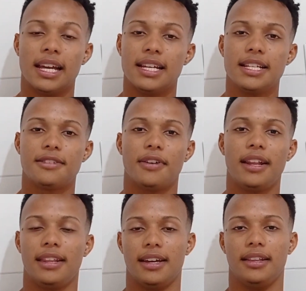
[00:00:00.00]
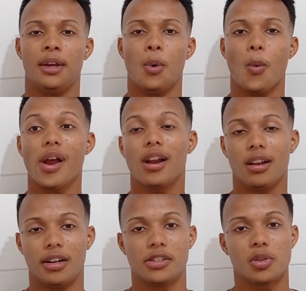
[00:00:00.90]
It's fun that when I
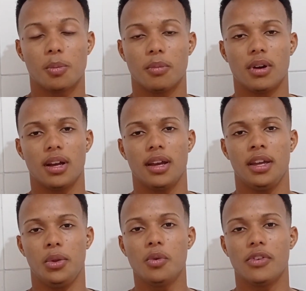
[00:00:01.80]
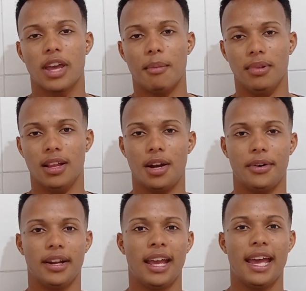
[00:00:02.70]
learned a new
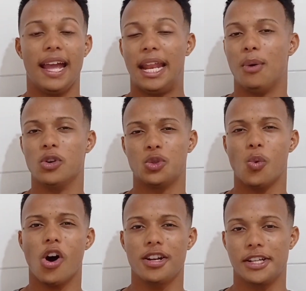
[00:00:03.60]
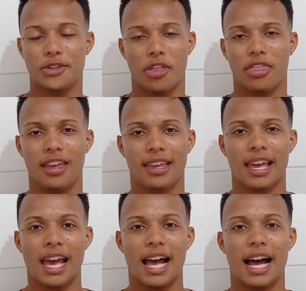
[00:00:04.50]
vocabulary and I was watching something,
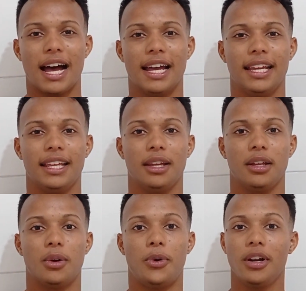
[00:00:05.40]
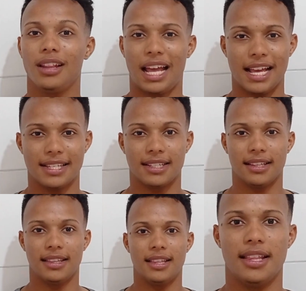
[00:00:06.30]
I realized
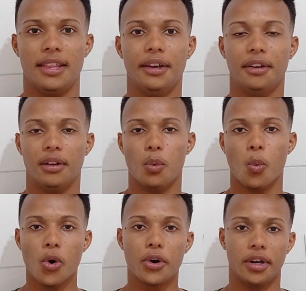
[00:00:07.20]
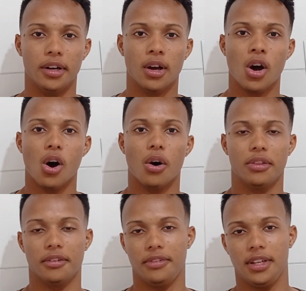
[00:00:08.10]
the word on
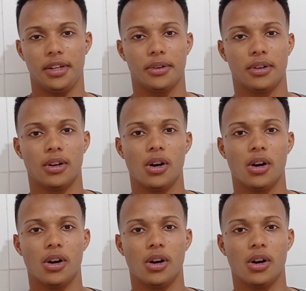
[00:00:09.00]
the video,